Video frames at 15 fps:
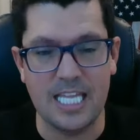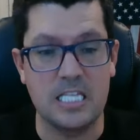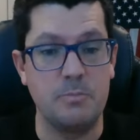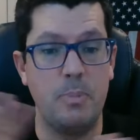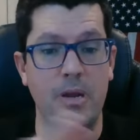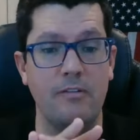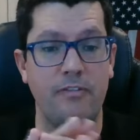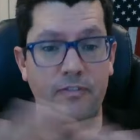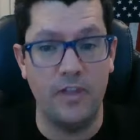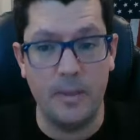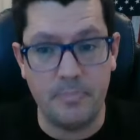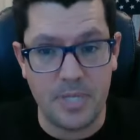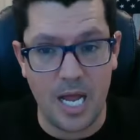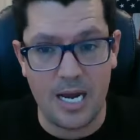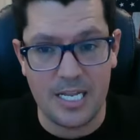It's been
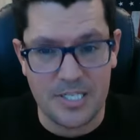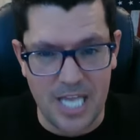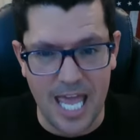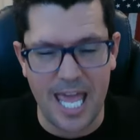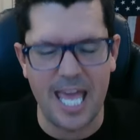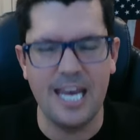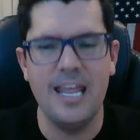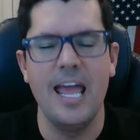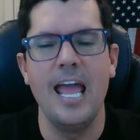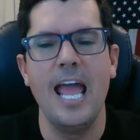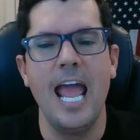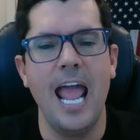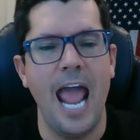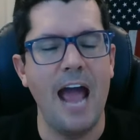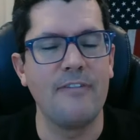flipped on his head
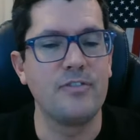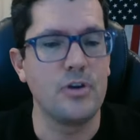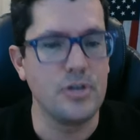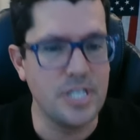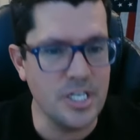after